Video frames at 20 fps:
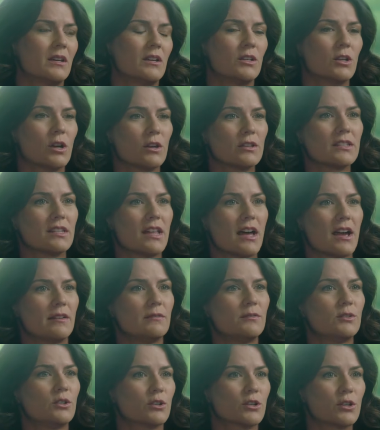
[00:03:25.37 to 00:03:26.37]
Y'all's
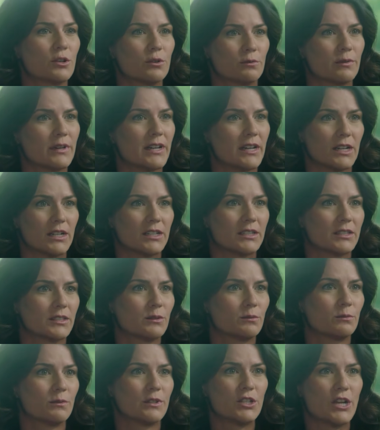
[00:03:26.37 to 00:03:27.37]
lives, your
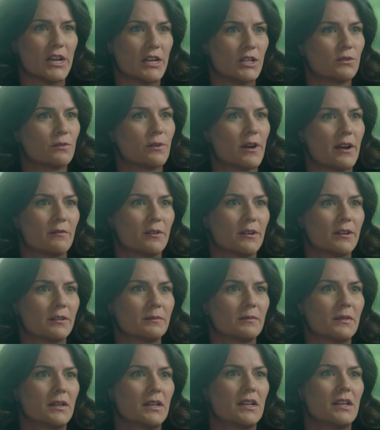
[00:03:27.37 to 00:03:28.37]
careers would change
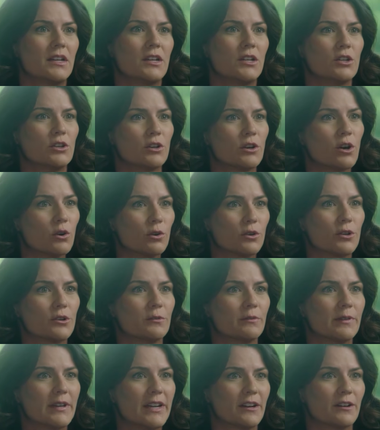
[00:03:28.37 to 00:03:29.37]
forever. Your whole
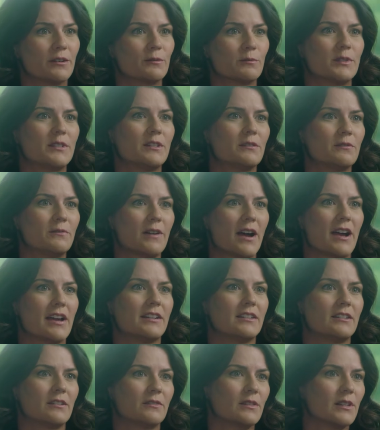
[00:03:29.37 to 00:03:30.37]
career was
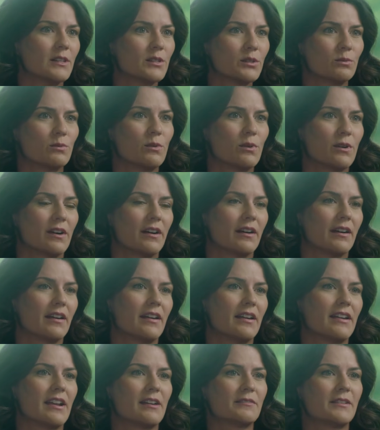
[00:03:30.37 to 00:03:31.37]
defined on this war
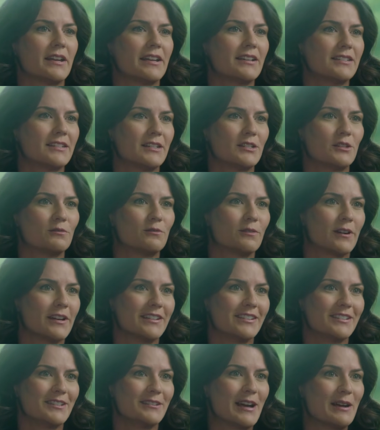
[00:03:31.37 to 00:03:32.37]
in Afghanistan.
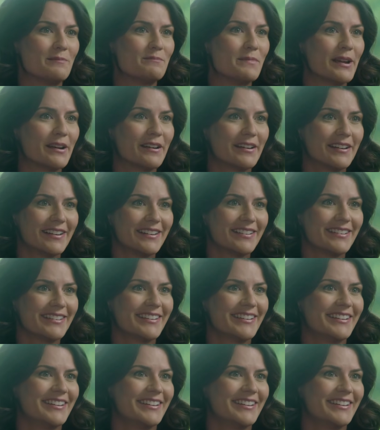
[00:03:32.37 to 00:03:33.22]
You got married,